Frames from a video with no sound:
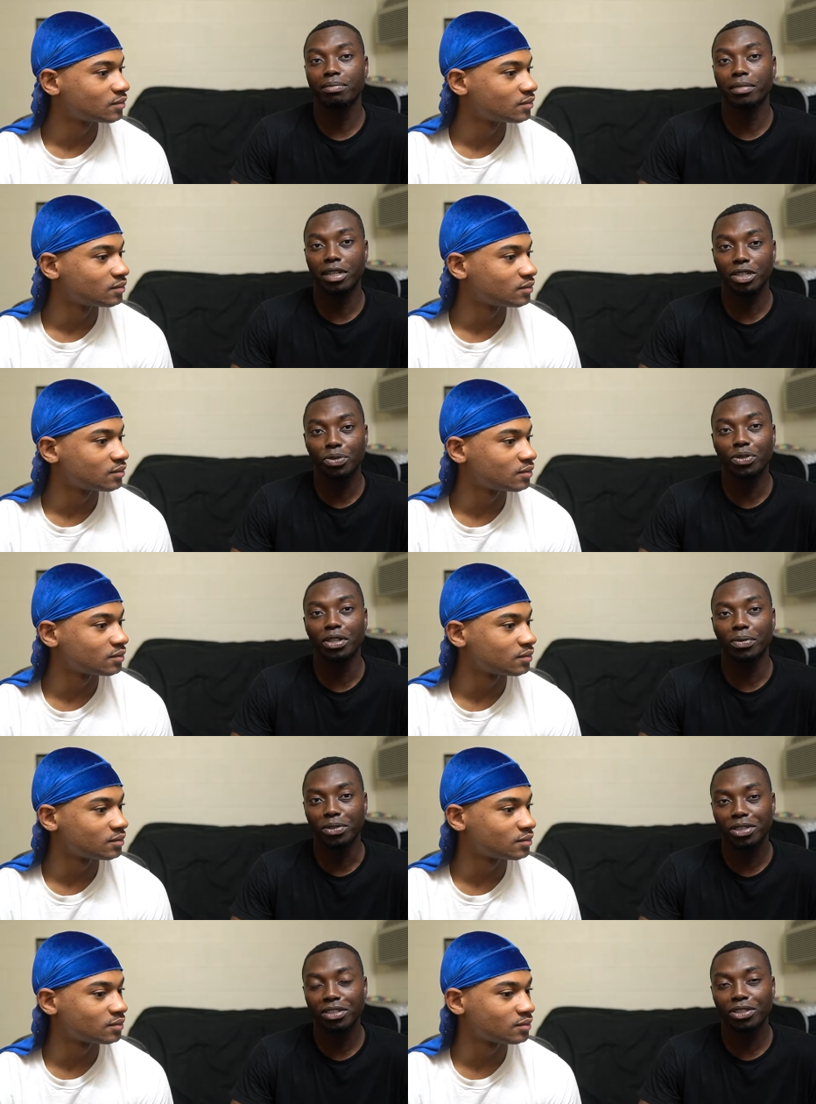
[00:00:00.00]
Speaker 1: Basic
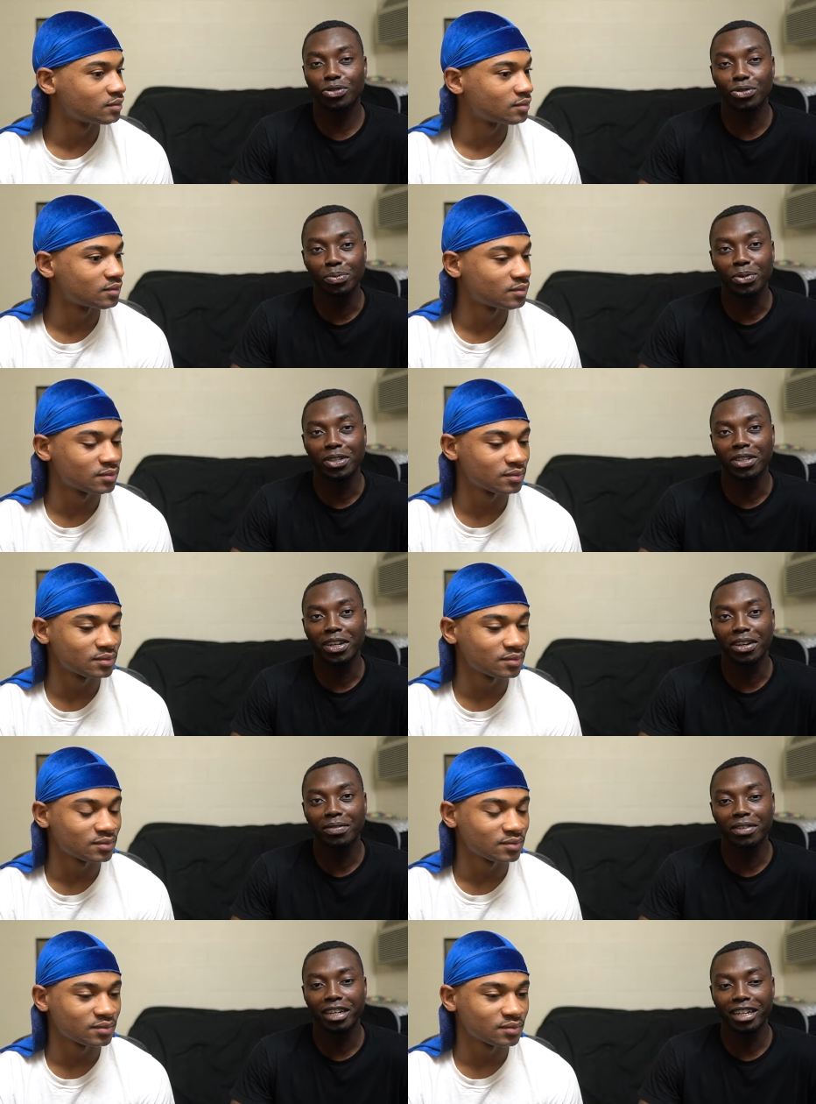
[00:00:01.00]
training was super
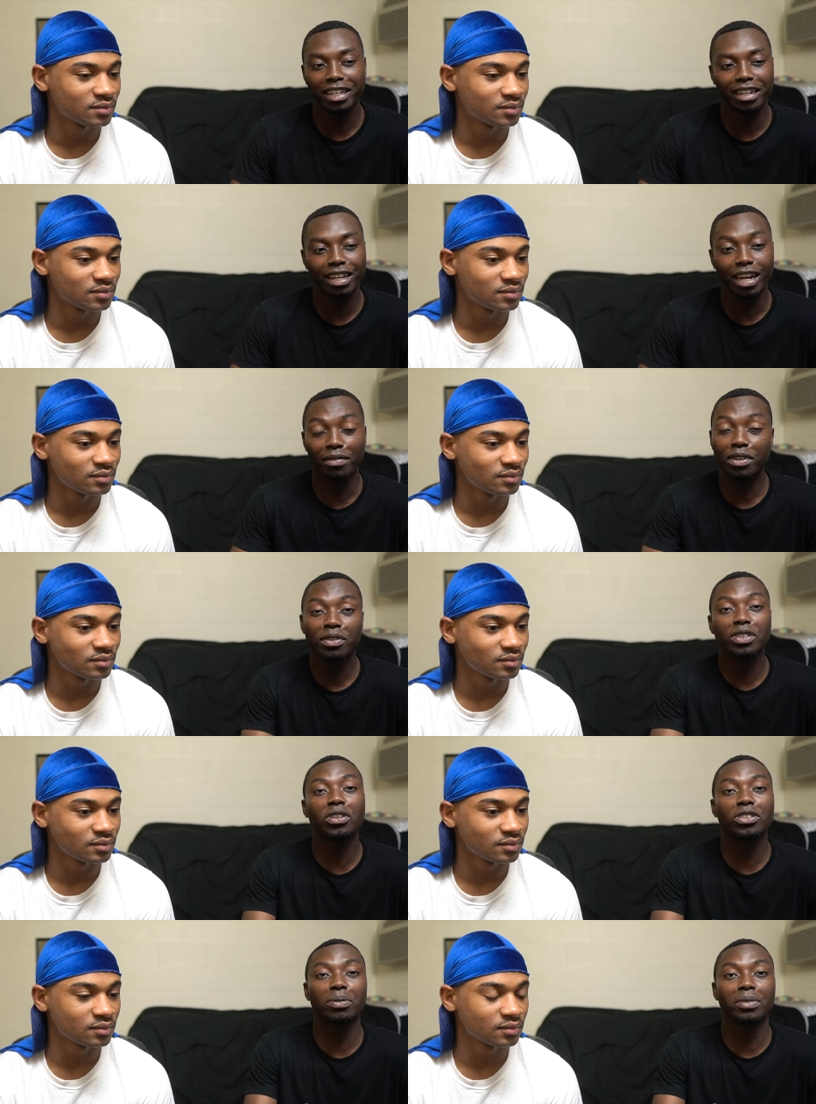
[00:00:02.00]
tough. Like I've never
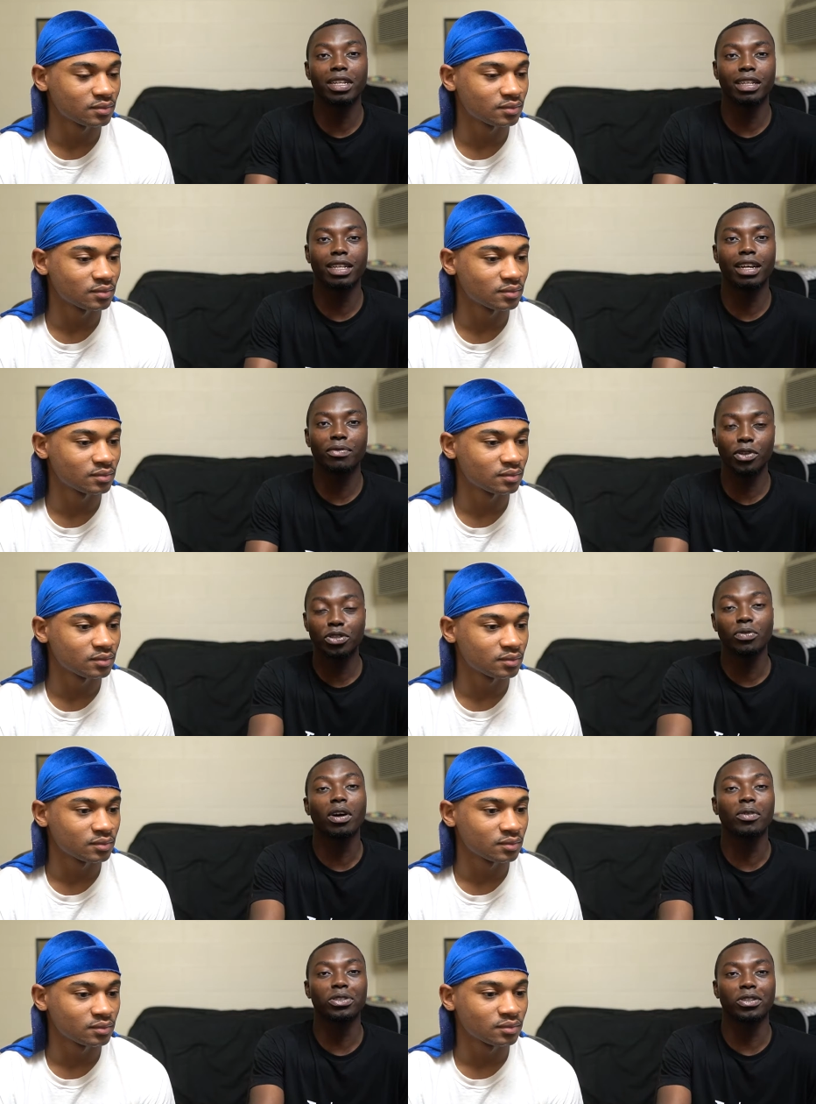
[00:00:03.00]
done something like that. First
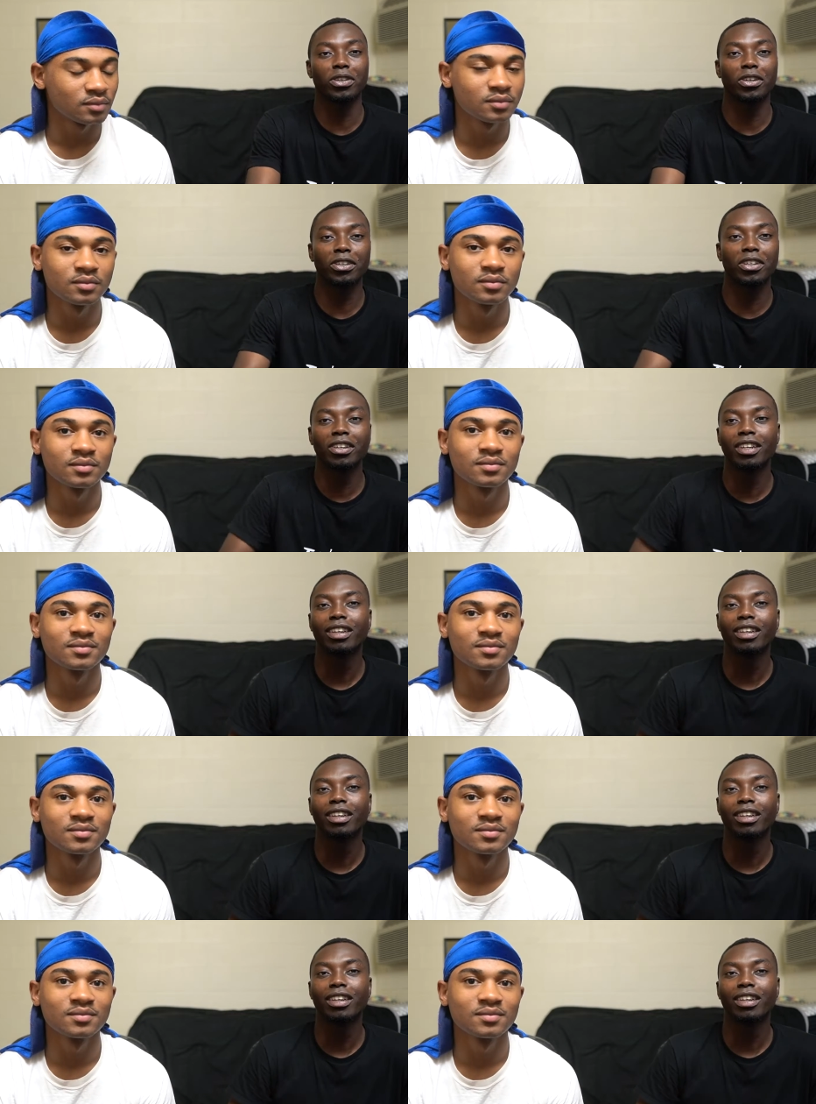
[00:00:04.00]
of all, I was an elf,